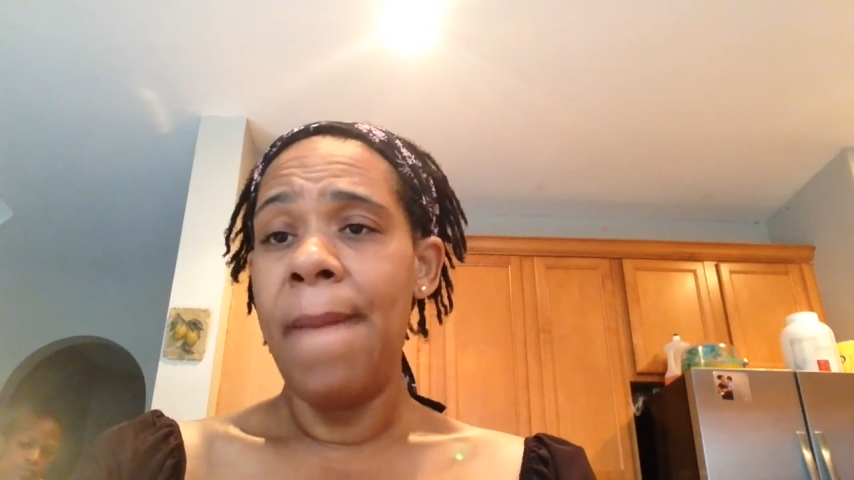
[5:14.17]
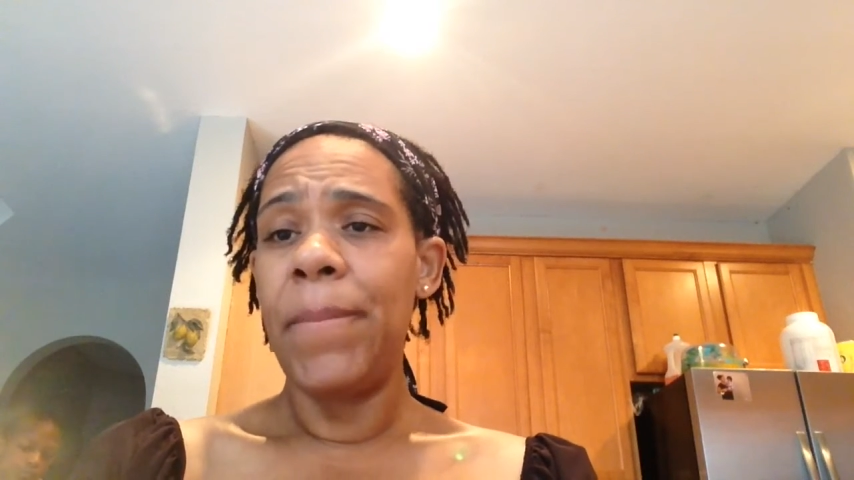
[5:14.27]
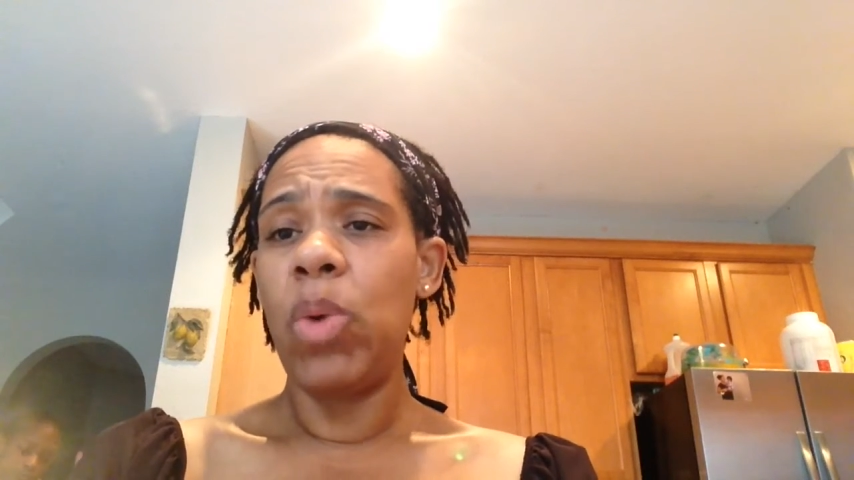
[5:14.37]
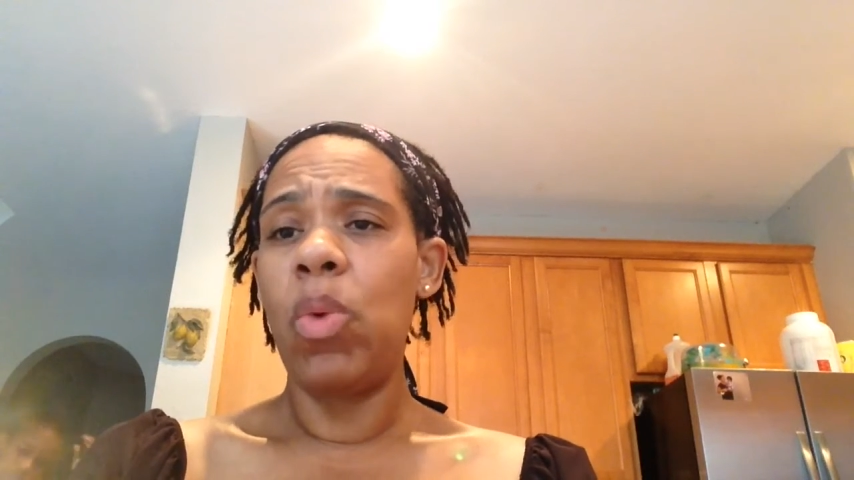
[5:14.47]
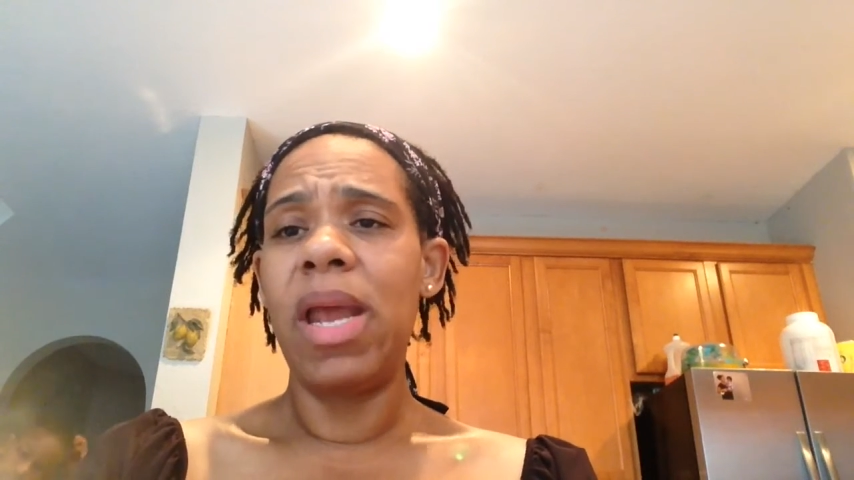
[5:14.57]

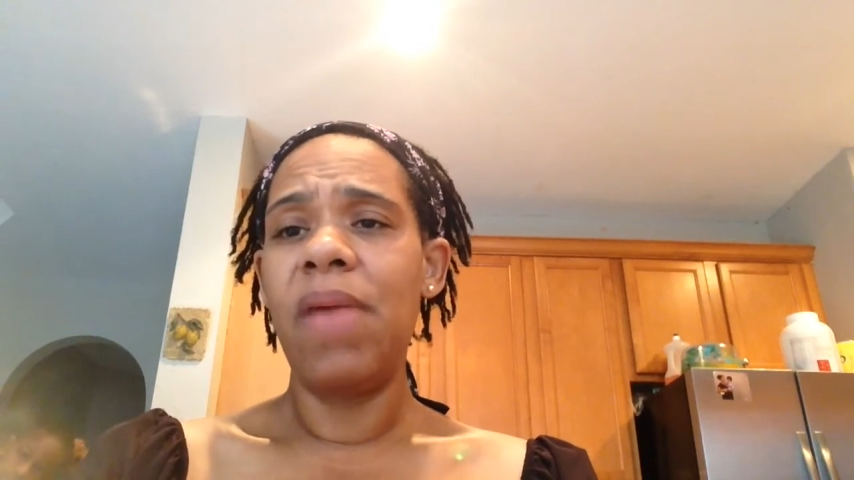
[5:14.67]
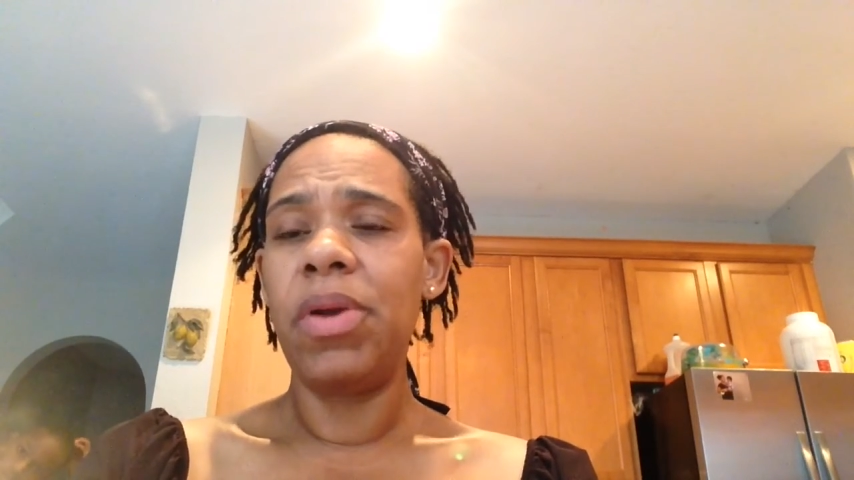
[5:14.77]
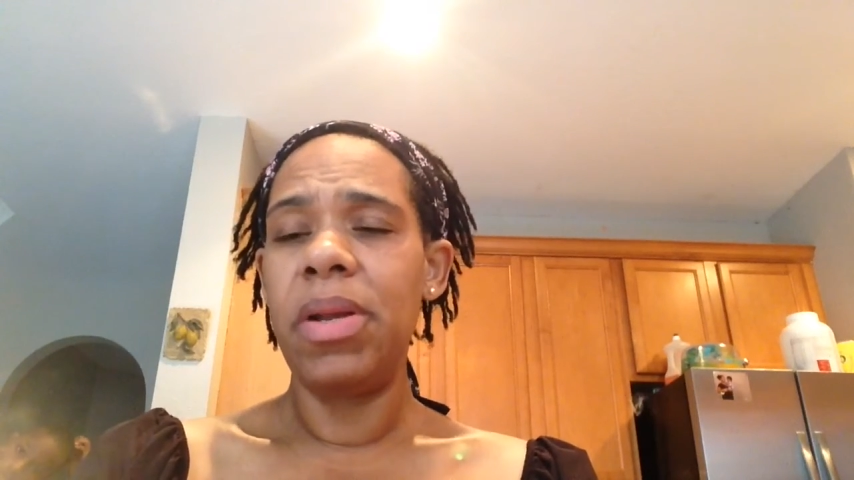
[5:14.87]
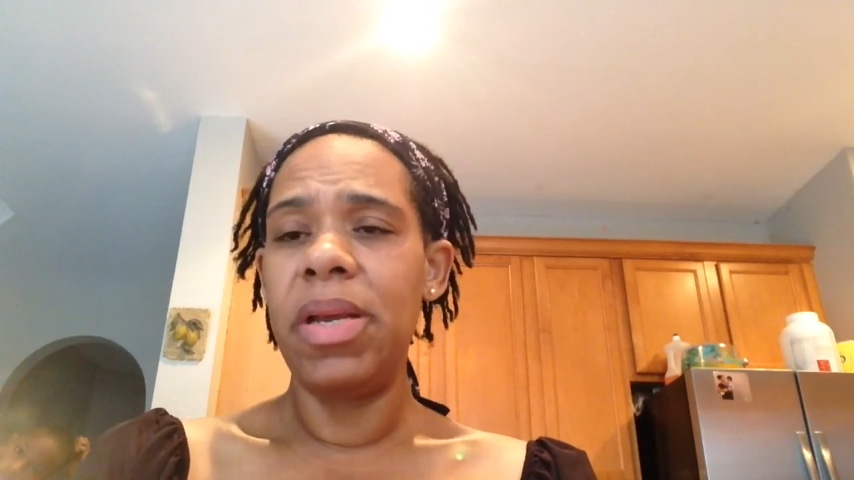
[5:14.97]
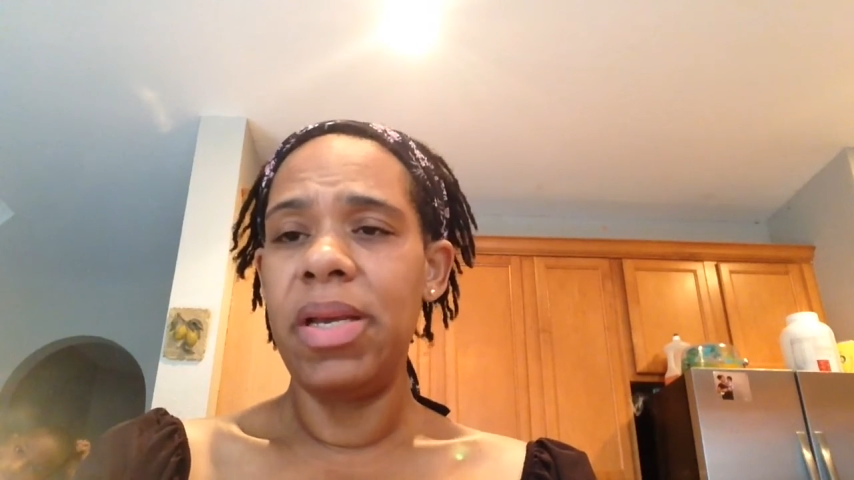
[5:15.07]
But
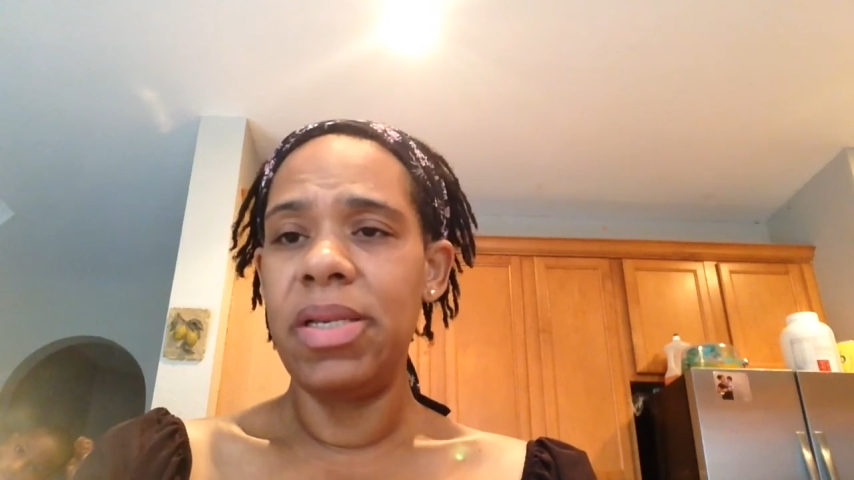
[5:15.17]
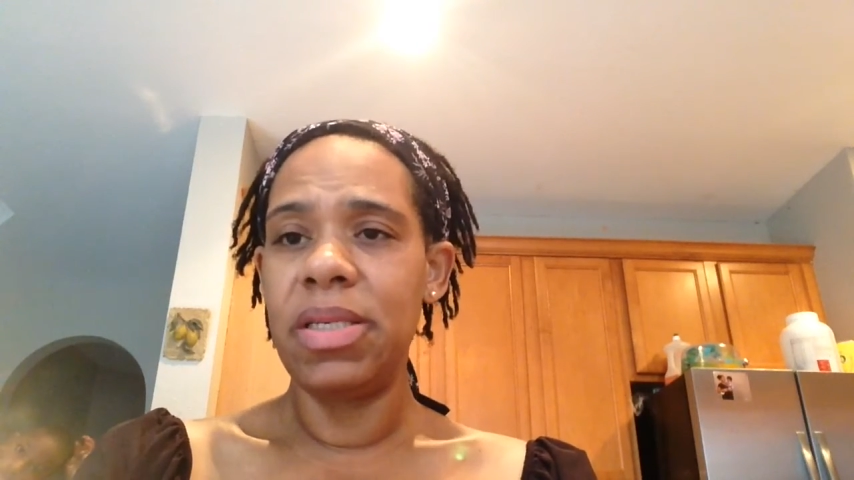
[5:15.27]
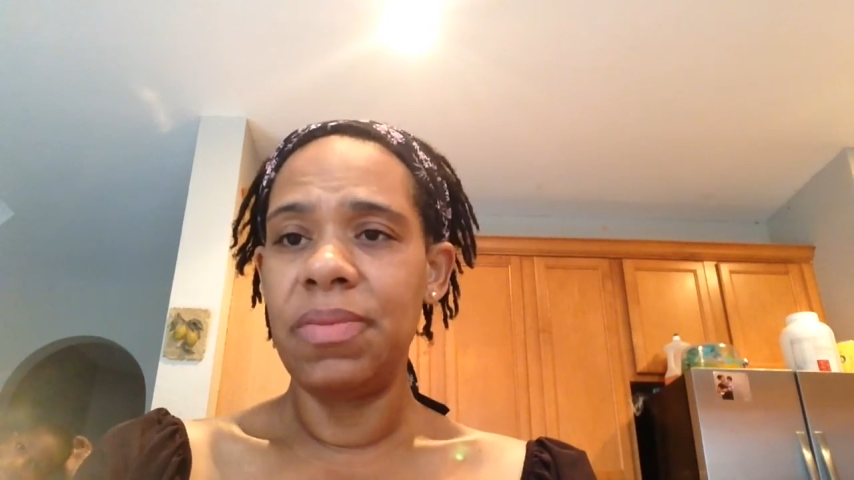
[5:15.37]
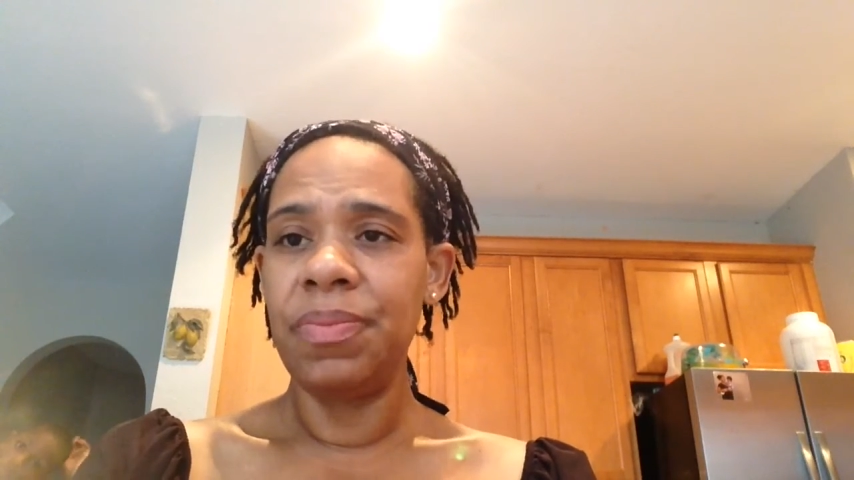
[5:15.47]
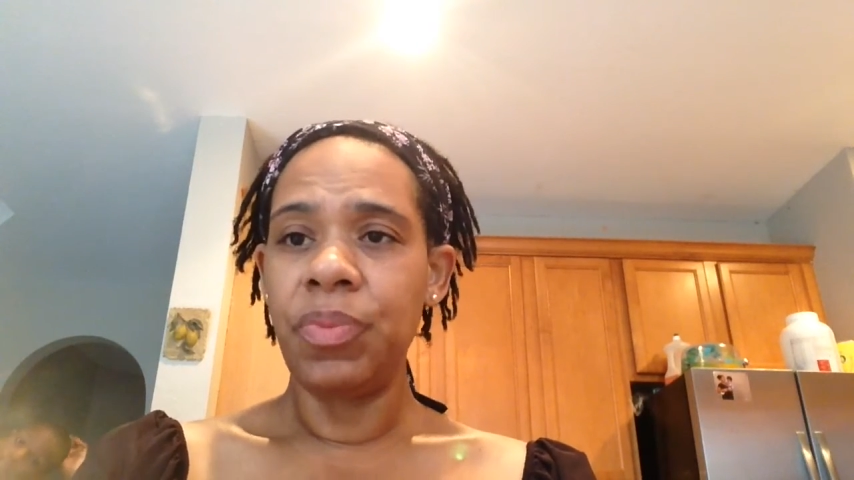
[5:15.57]
whatever it is,